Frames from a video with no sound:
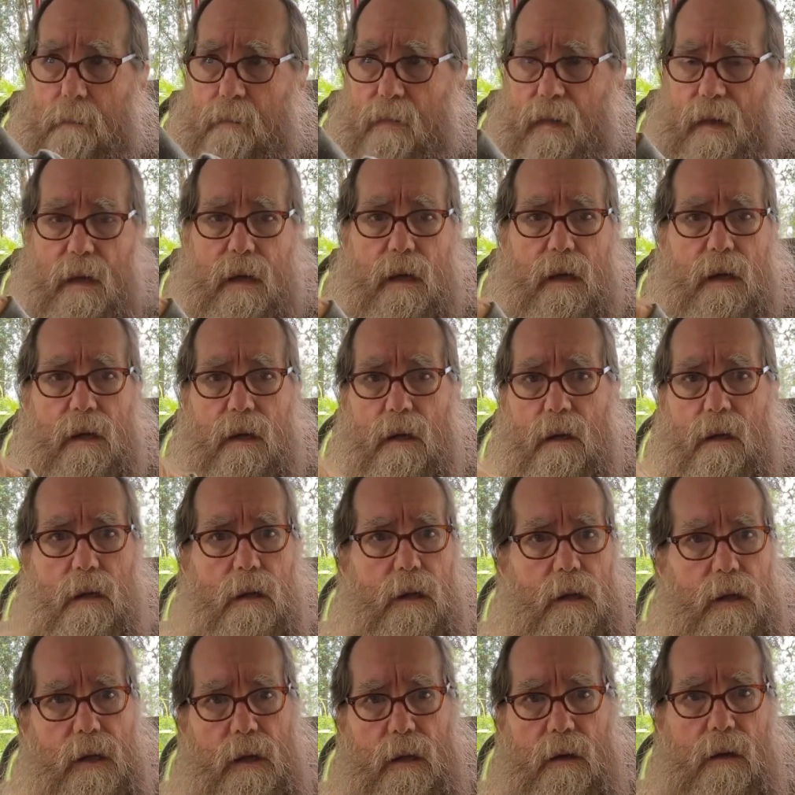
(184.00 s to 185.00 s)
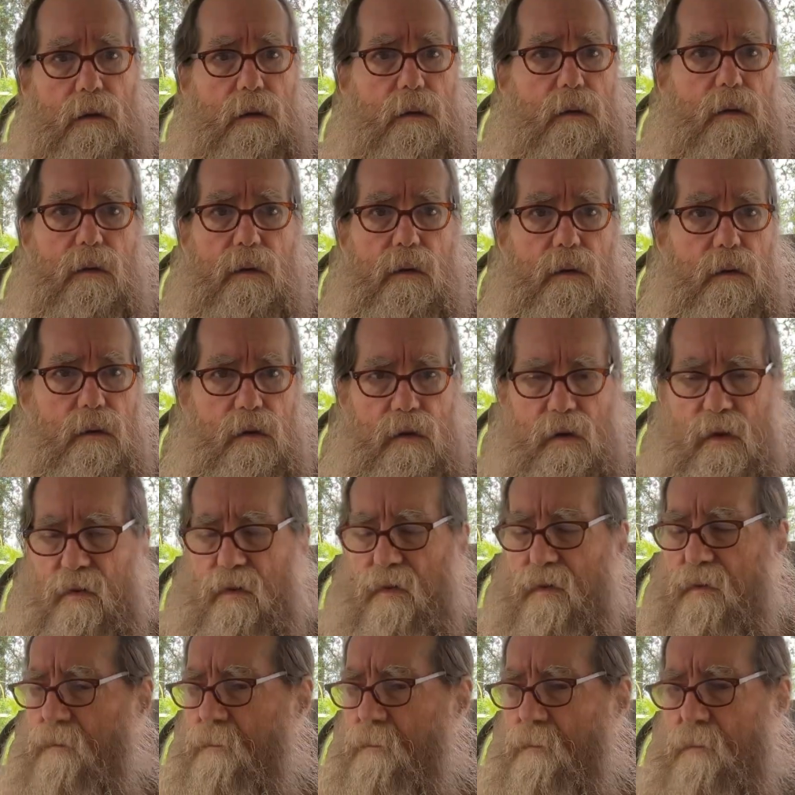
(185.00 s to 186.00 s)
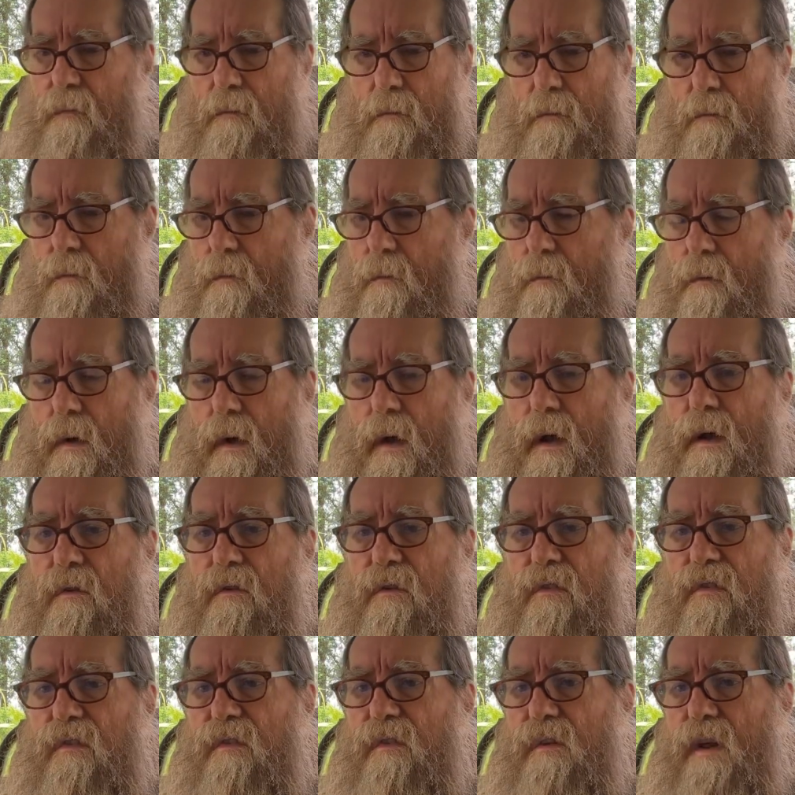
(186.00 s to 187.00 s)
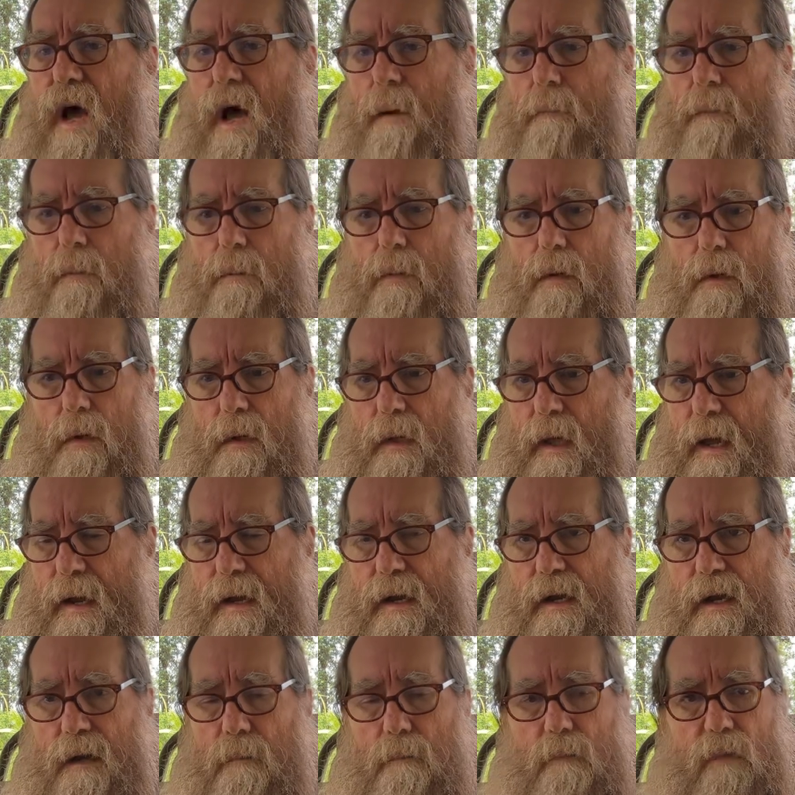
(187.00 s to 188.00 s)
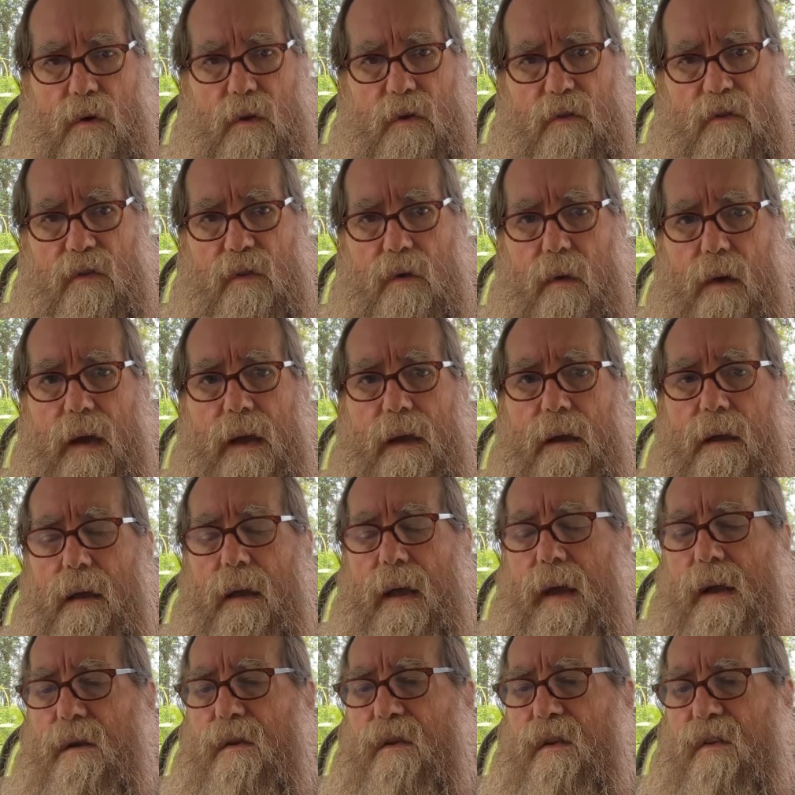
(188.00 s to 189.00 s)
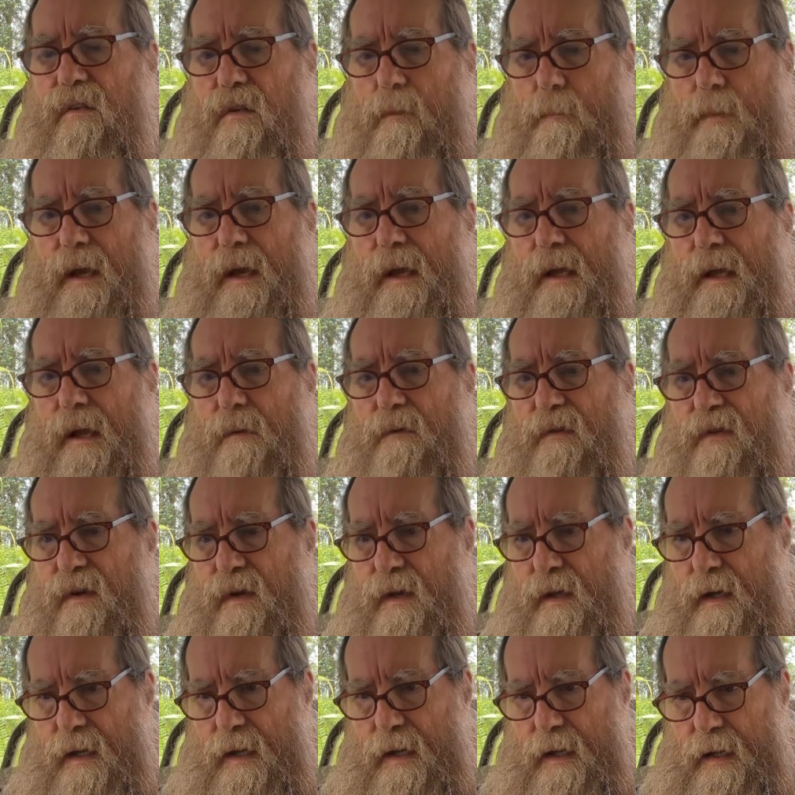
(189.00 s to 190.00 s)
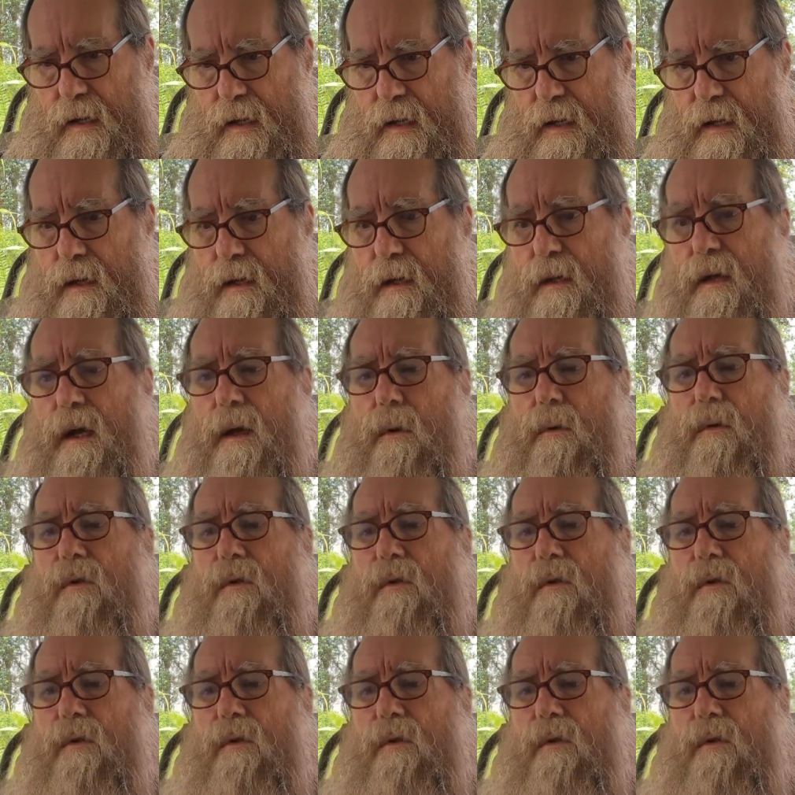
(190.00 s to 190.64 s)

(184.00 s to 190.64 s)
up the hill and just unstoppable lightning bolts. So I anticipated I was going to get hit. I